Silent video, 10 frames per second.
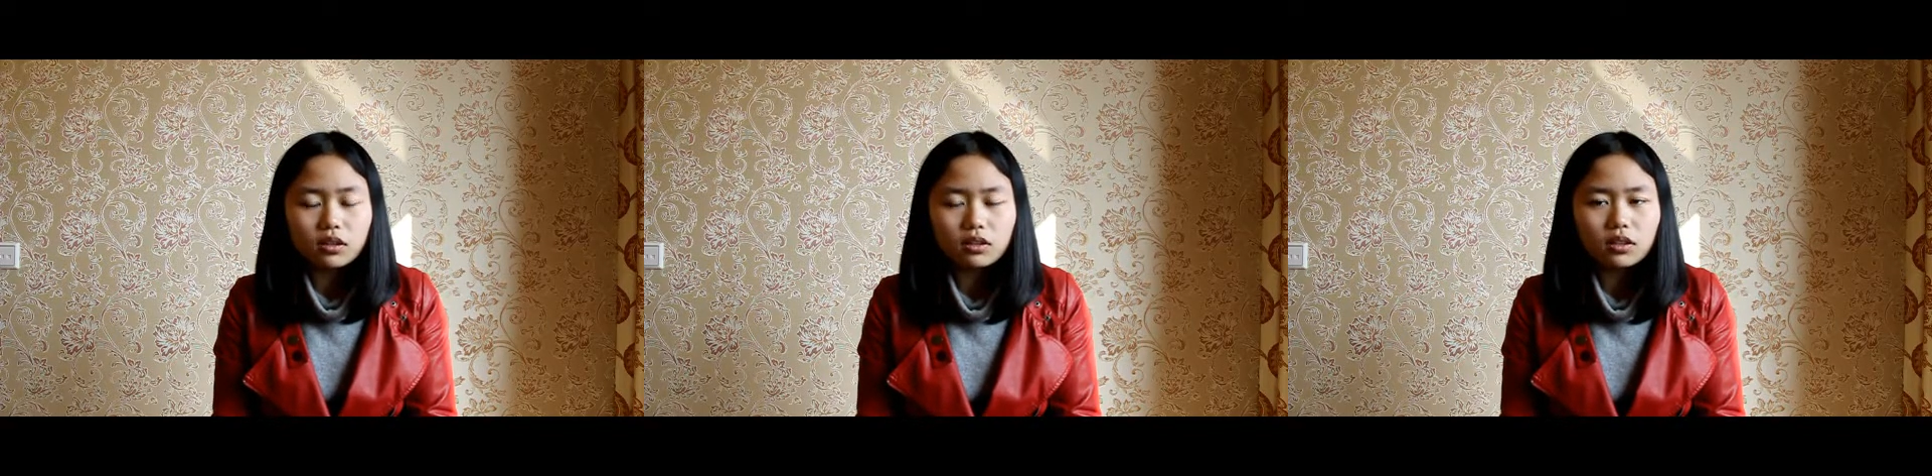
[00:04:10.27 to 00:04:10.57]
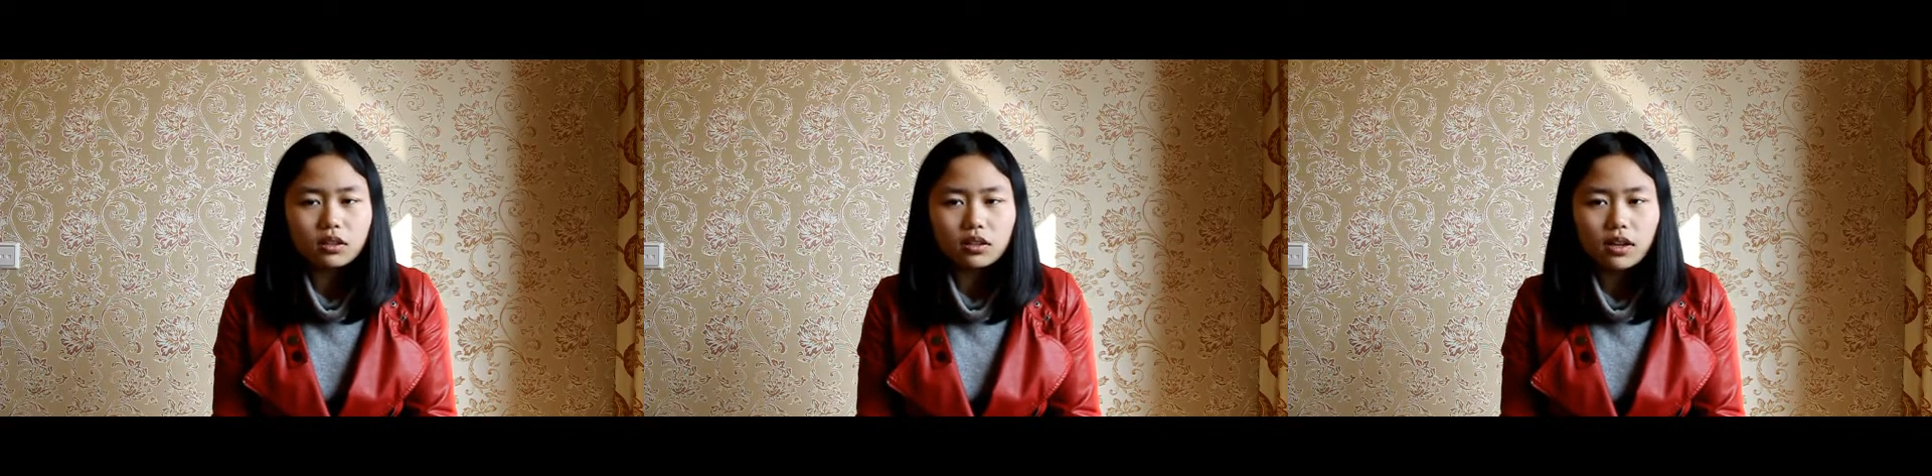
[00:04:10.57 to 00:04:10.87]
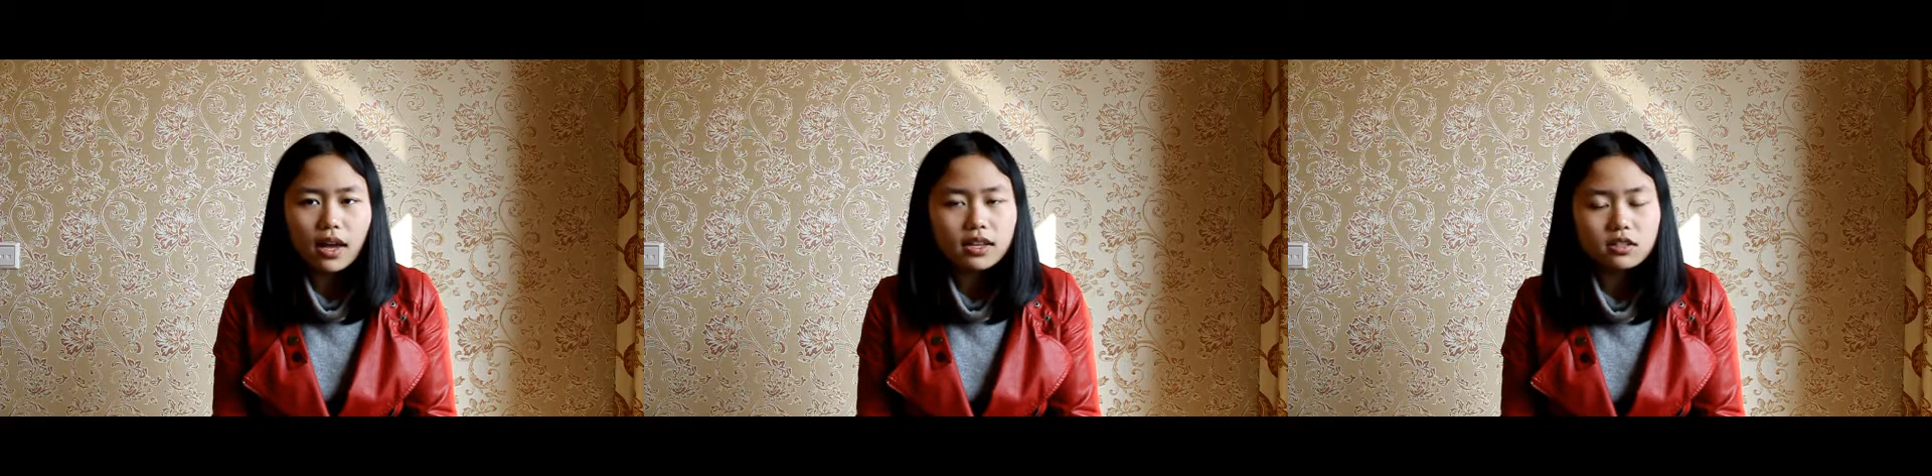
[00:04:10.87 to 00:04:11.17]

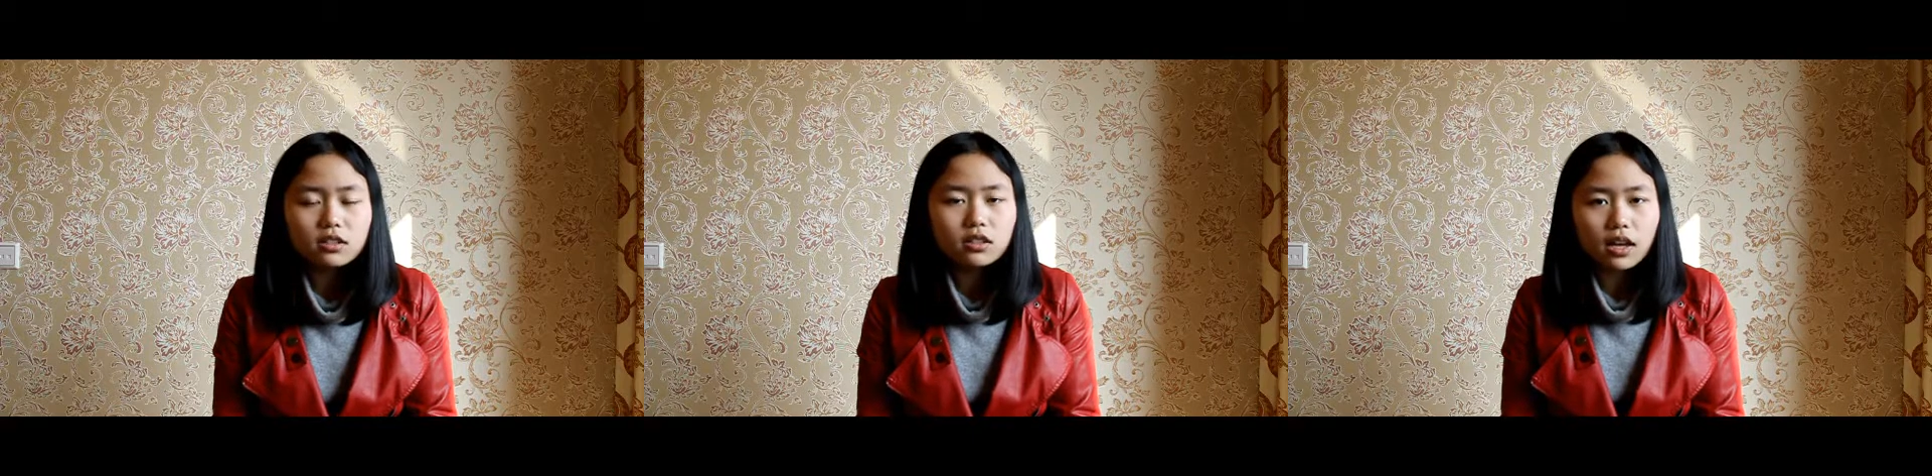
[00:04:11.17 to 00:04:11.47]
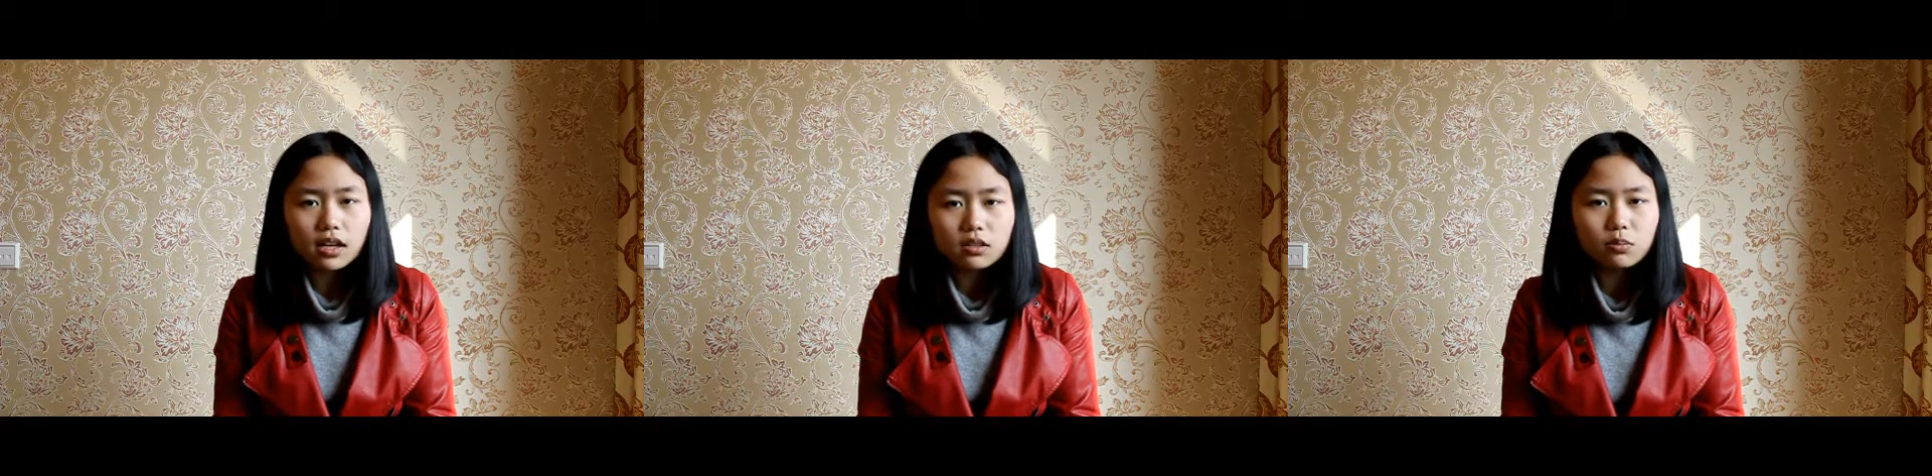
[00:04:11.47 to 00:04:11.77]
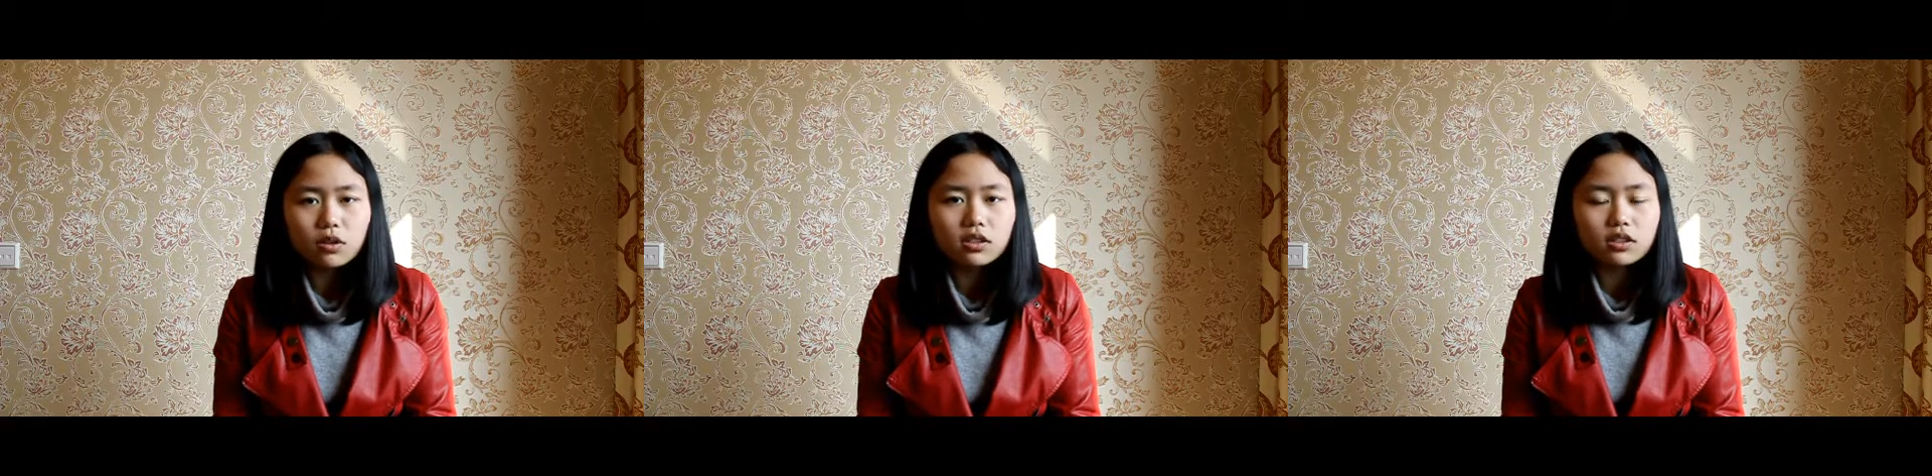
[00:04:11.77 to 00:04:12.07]
an excellent
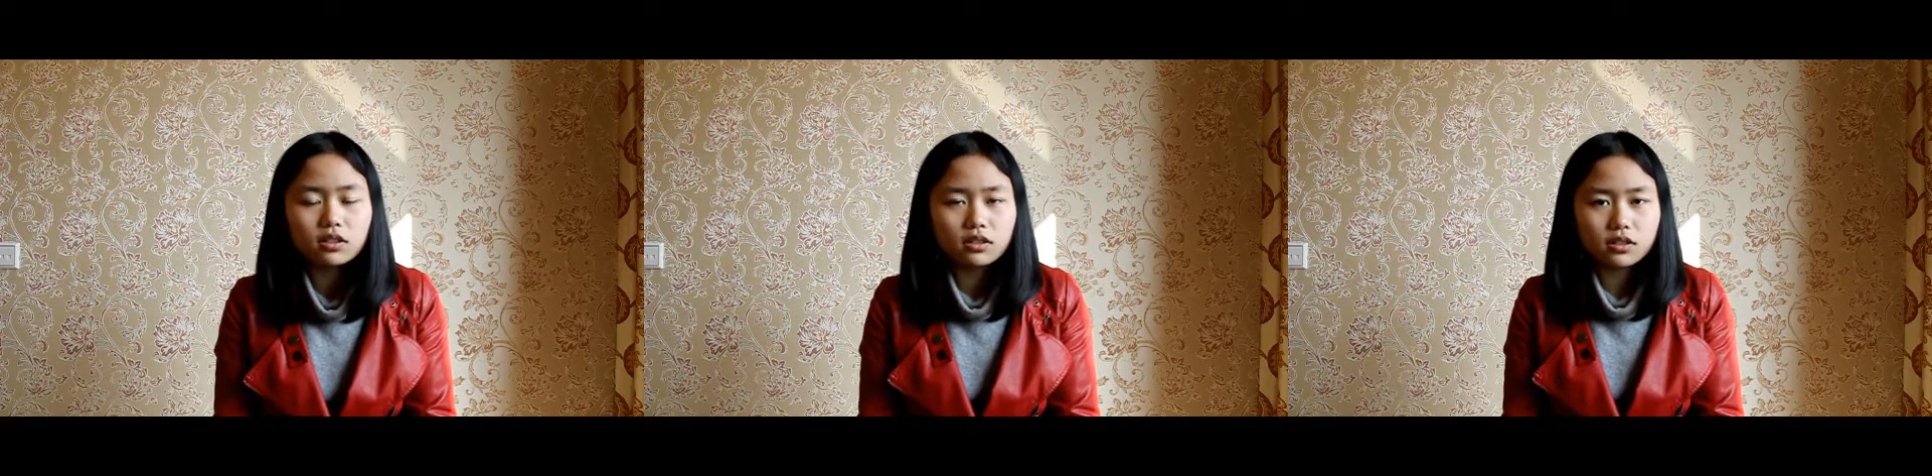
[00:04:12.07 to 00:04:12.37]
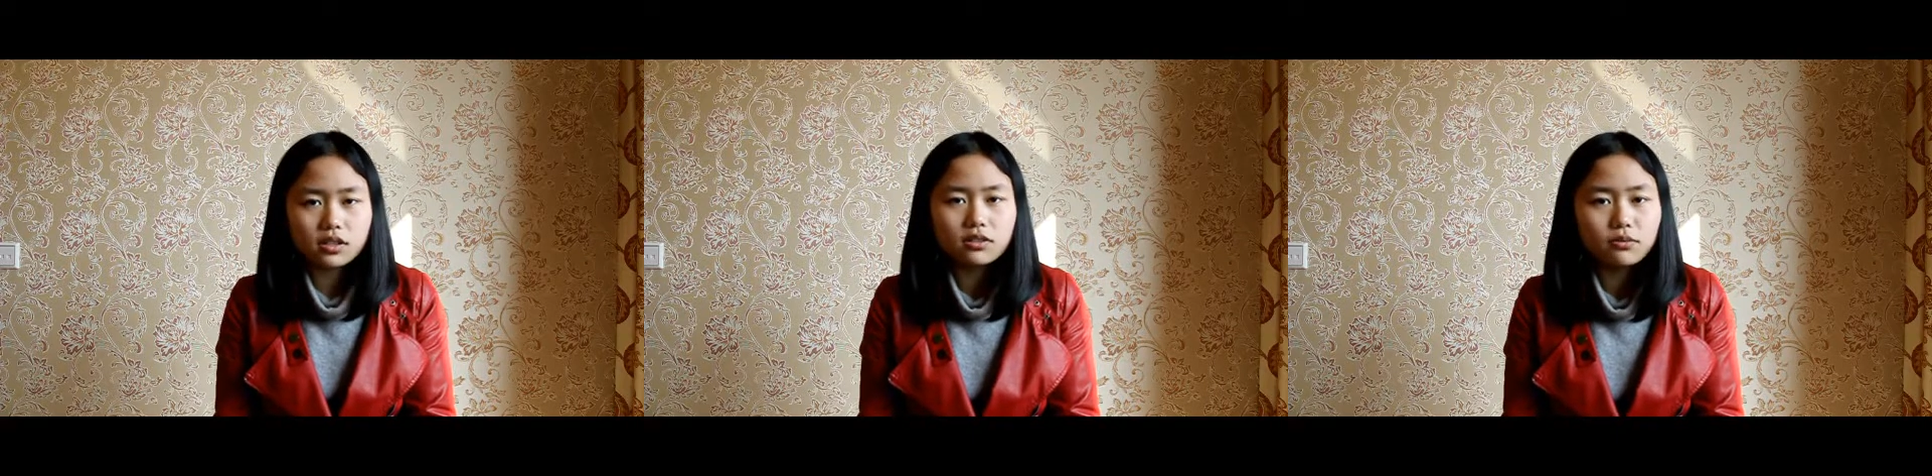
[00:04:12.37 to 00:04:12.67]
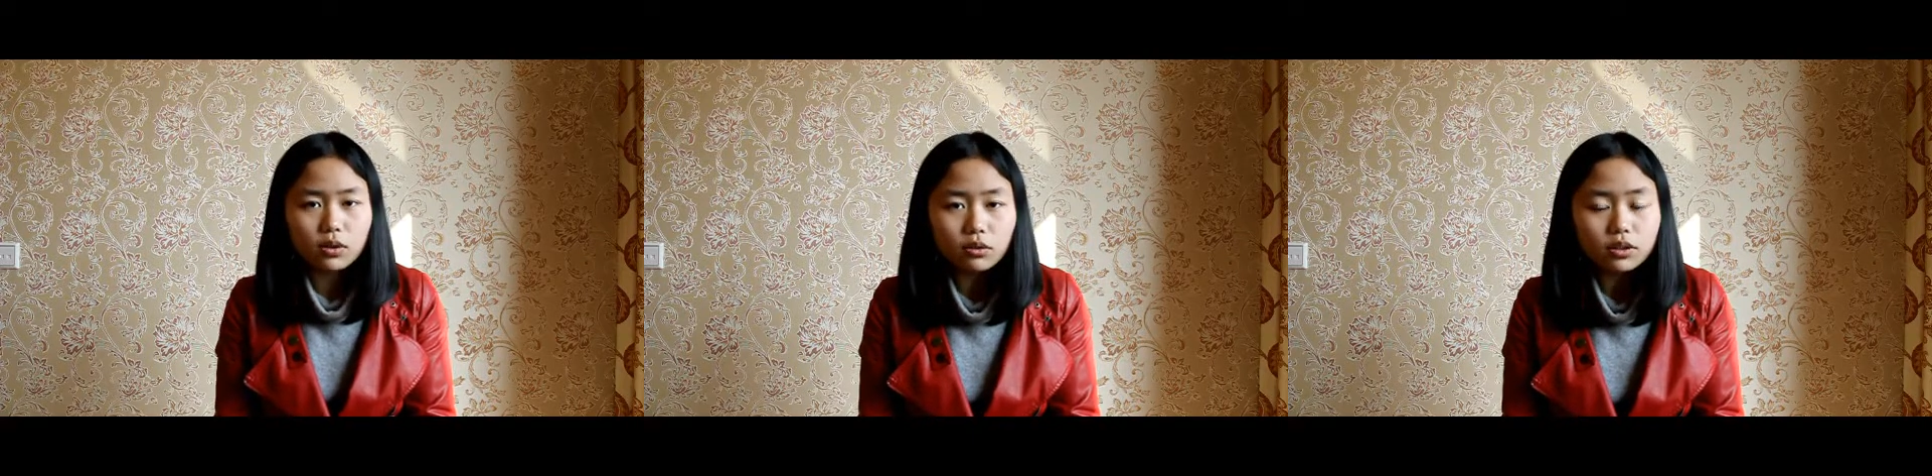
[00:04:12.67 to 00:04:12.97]
expert in this
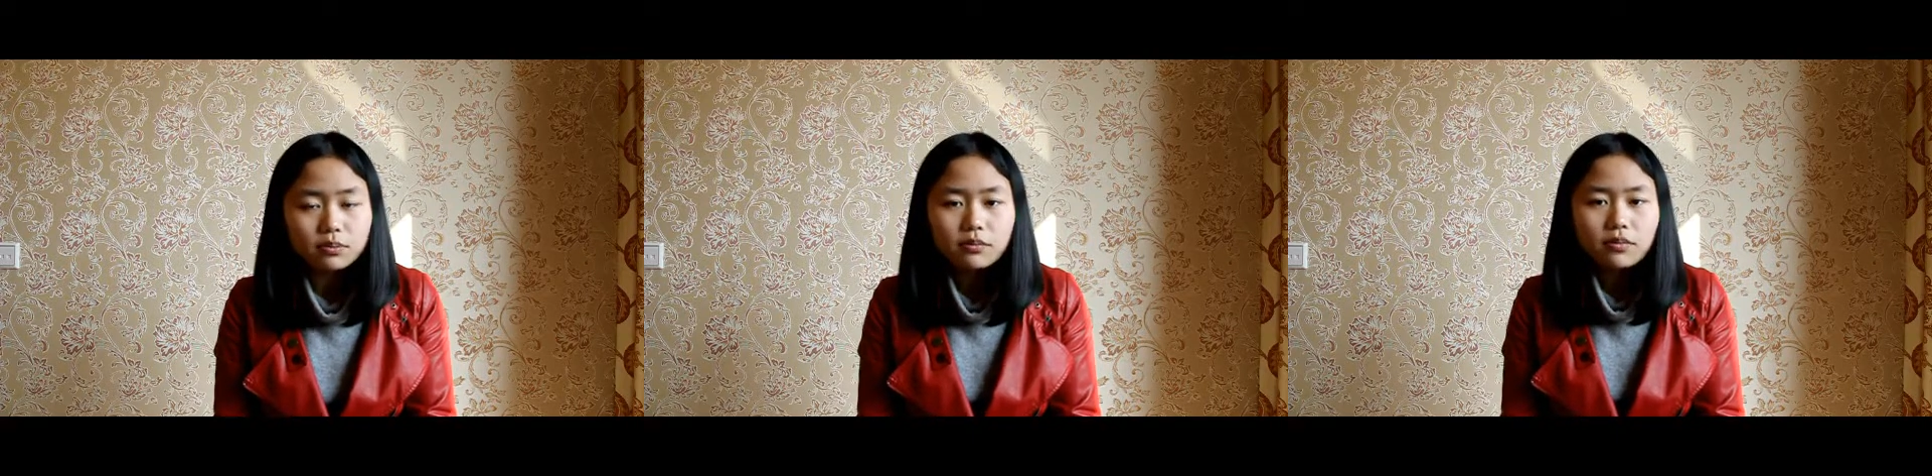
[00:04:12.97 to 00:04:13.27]
field.